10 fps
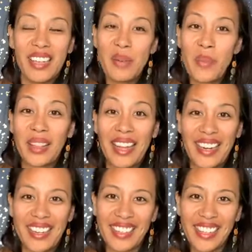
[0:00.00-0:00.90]

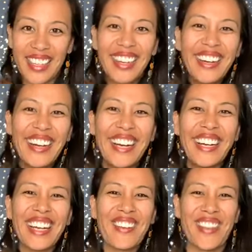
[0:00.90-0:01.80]
millennially,
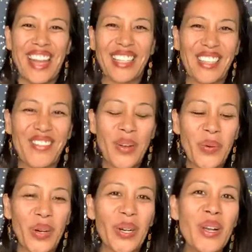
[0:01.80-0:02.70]
if that's even a
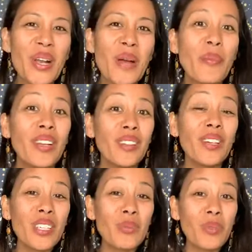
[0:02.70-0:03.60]
word, but it
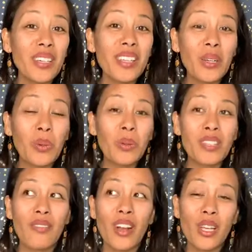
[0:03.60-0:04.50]
looks really cool. It's
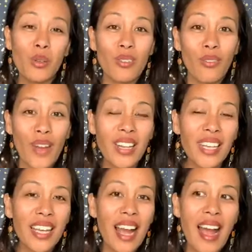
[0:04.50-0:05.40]
very user
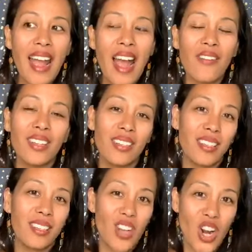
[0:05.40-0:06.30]
friendly. I haven't
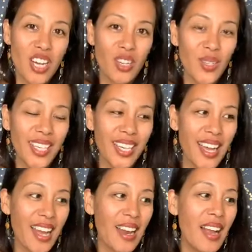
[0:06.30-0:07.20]
started using it
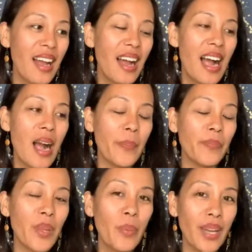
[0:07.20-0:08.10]
yet,
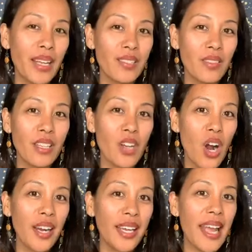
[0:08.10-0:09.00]
but it's
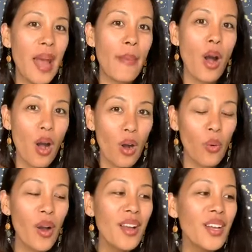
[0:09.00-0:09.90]

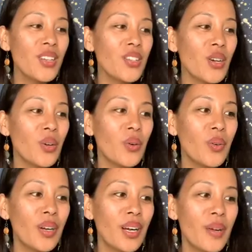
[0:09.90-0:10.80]
REMO.
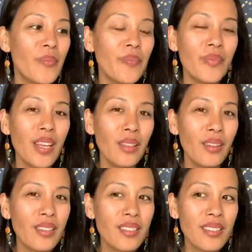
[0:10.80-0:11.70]
So it
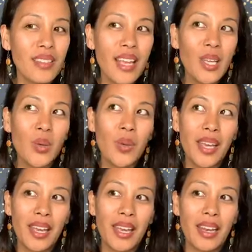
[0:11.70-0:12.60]
looks like you
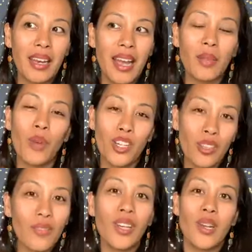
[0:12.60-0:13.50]
can, I watched
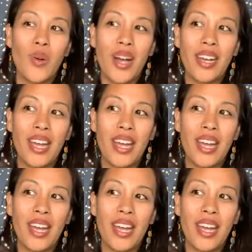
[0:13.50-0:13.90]
the video on it,